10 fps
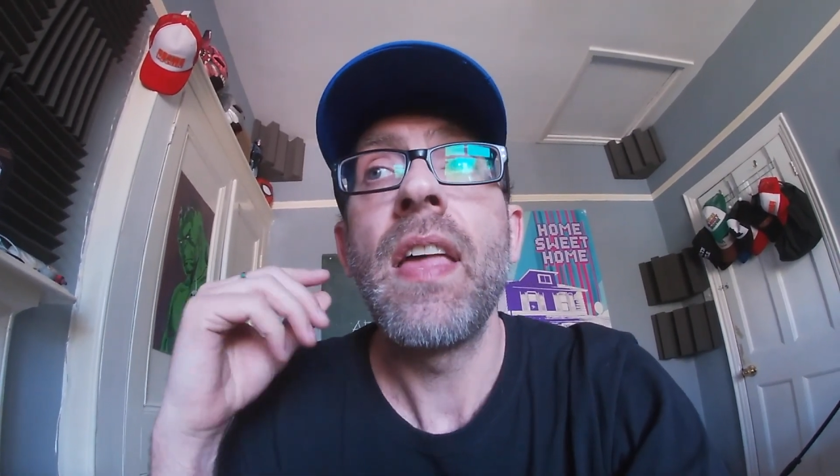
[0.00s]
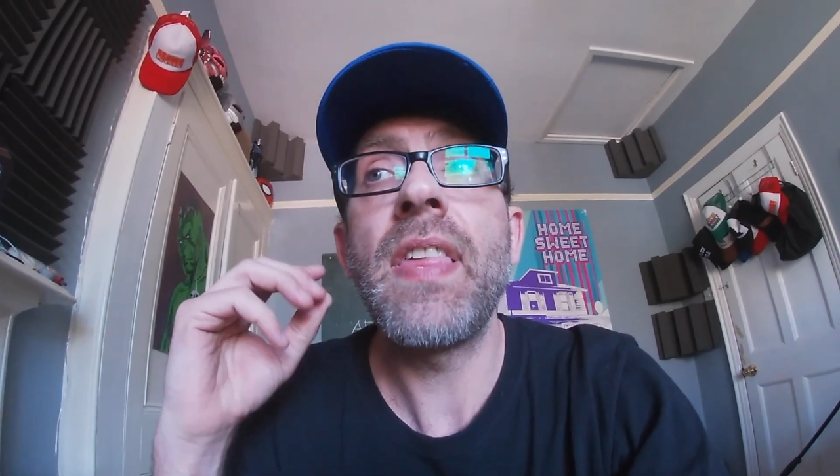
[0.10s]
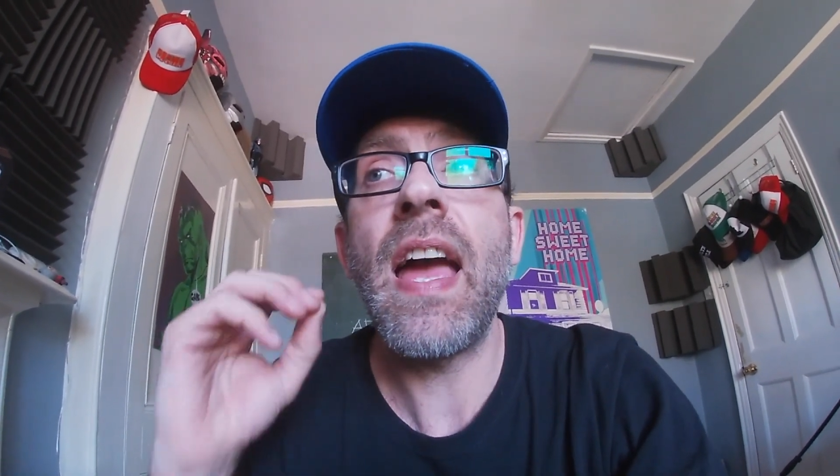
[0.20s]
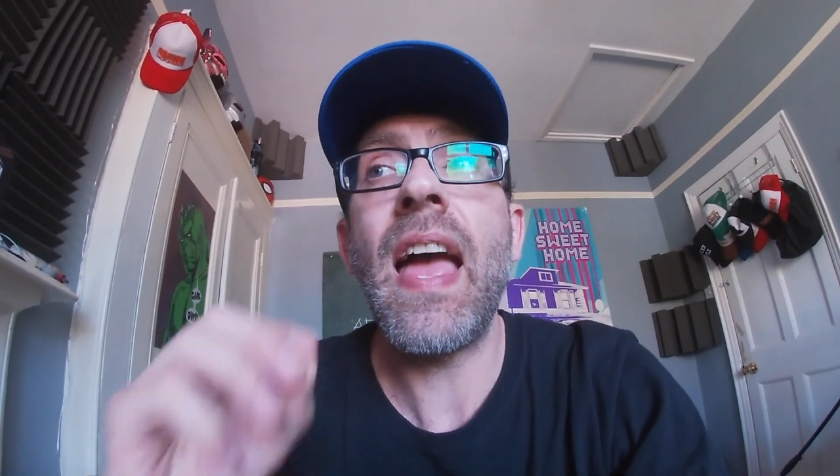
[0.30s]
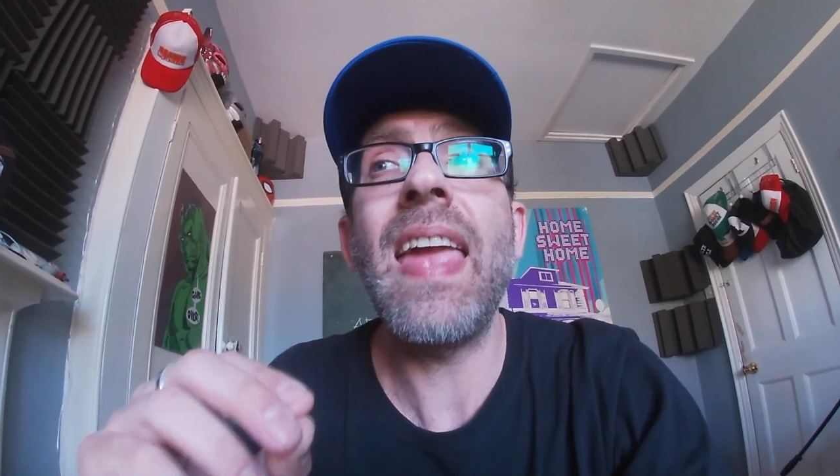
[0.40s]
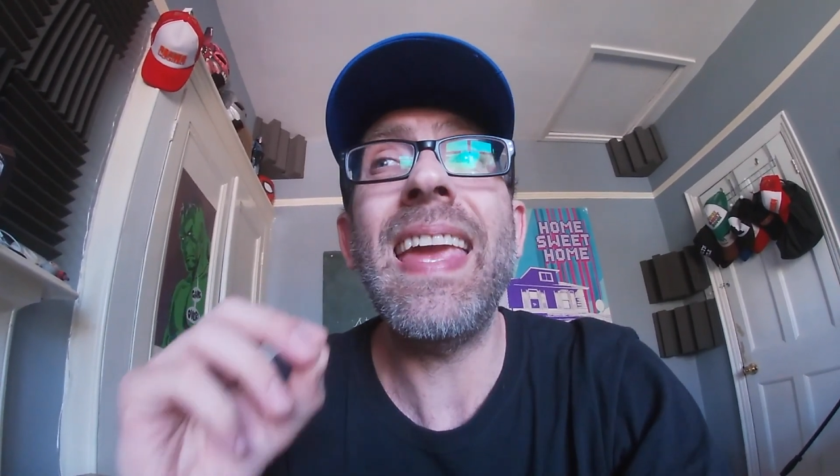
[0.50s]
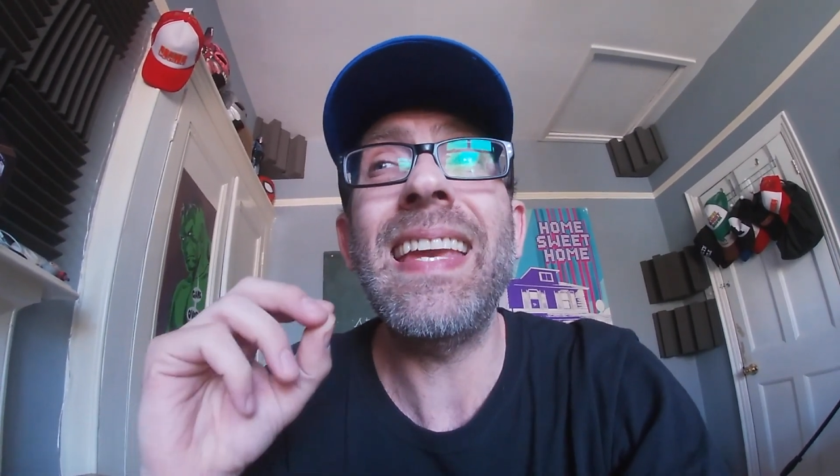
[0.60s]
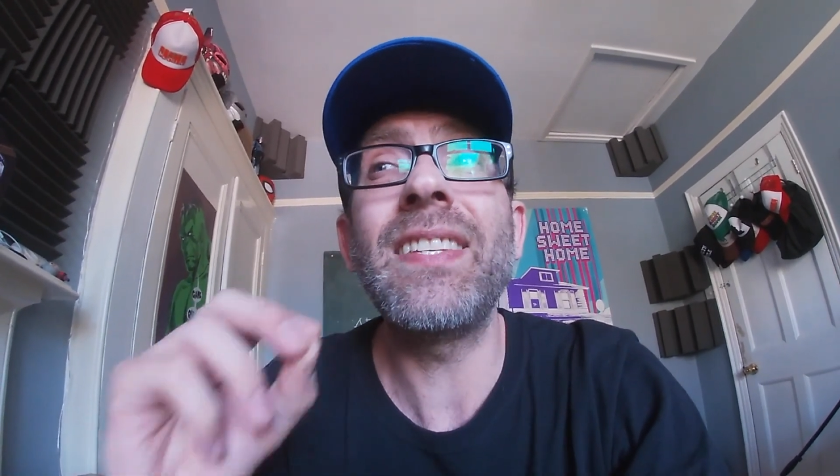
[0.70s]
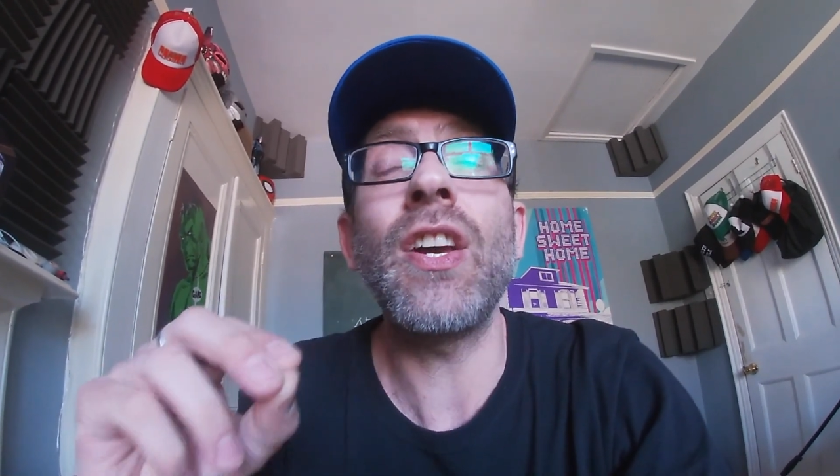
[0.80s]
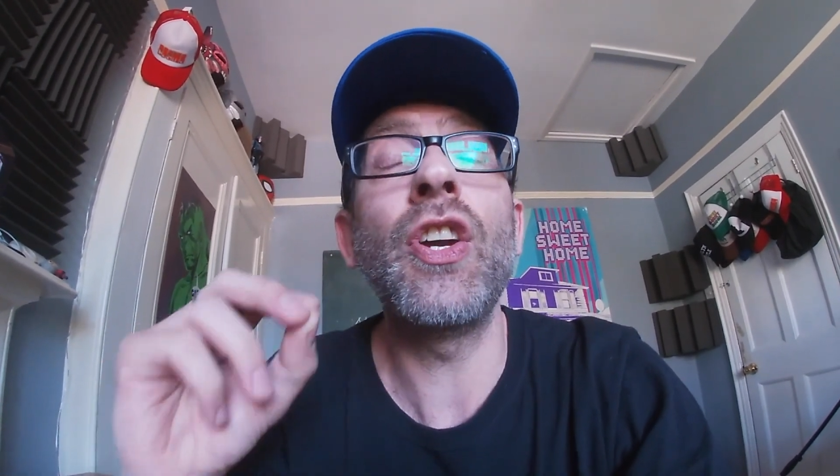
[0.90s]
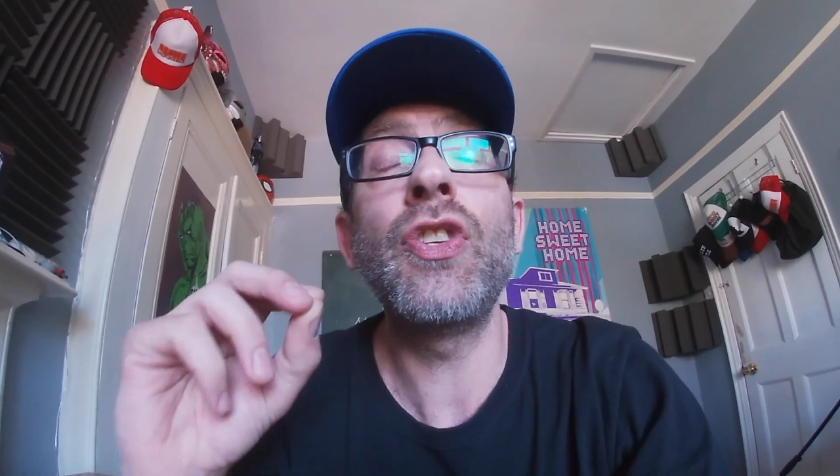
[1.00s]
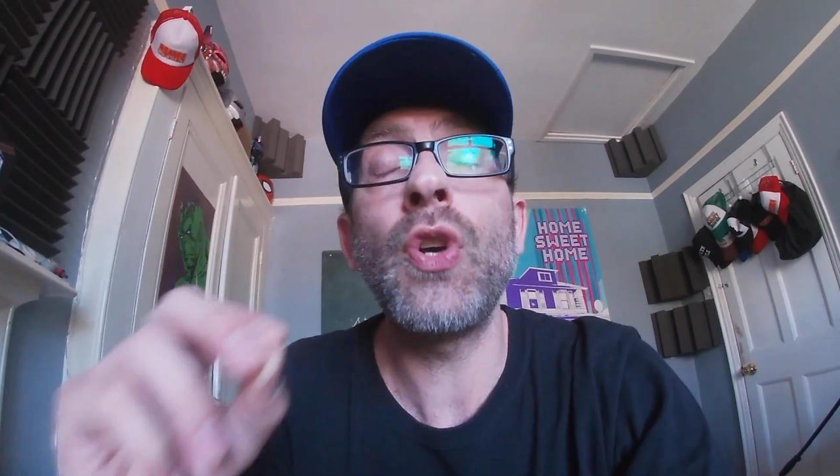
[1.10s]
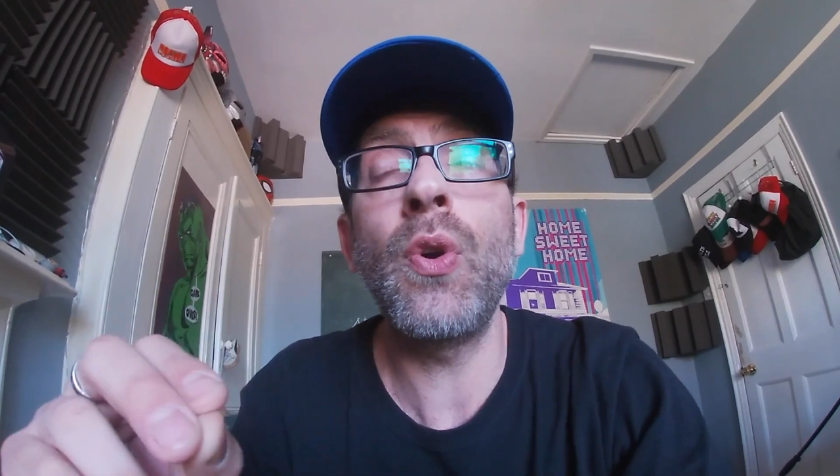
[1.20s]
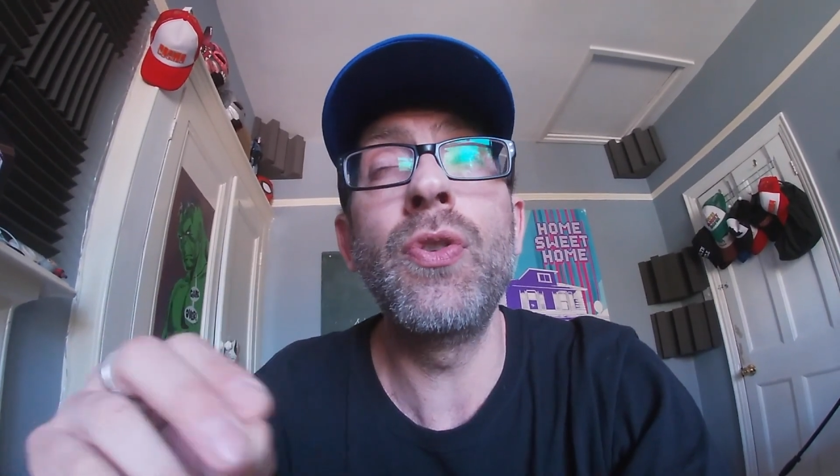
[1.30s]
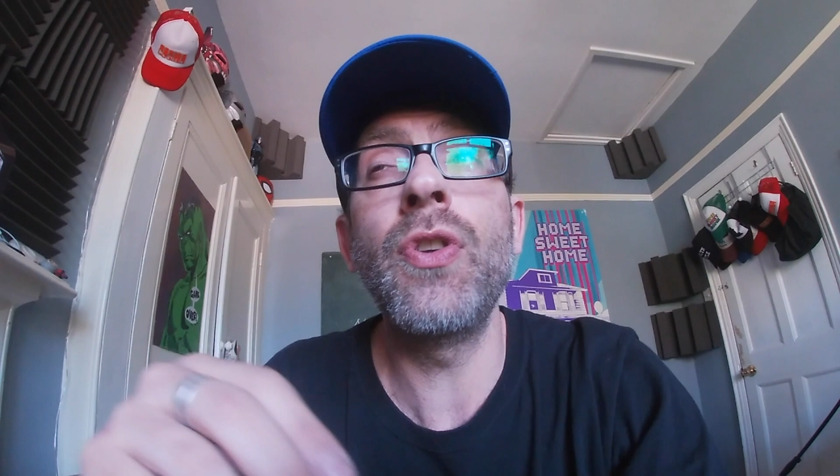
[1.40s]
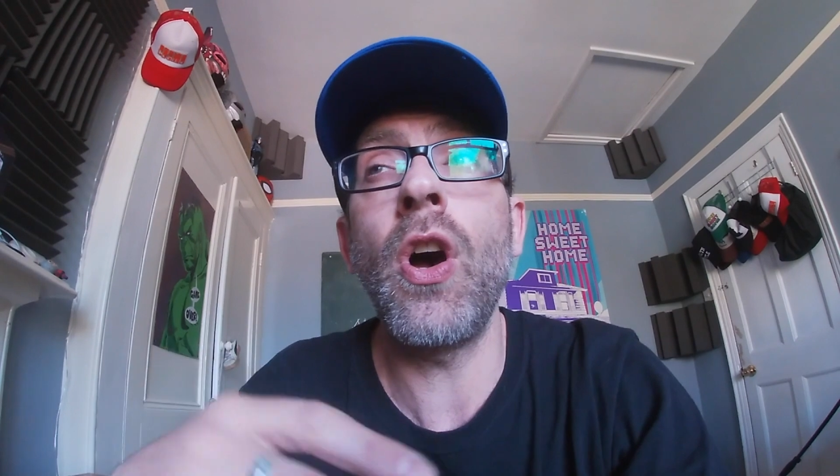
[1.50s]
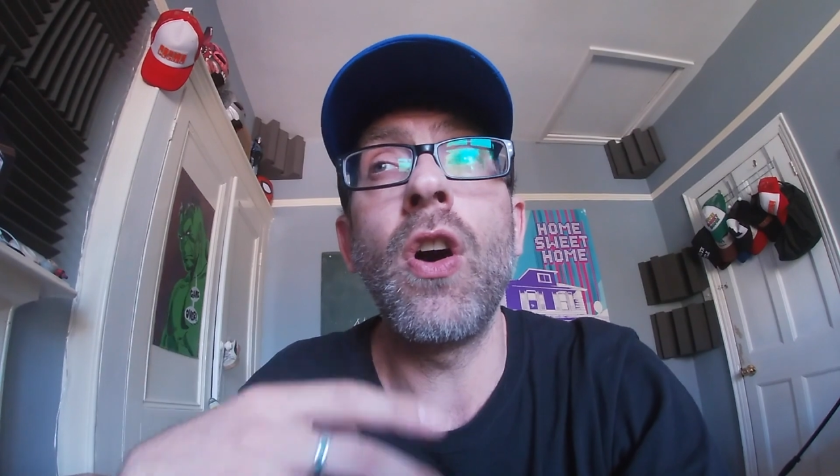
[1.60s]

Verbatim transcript: There is a ton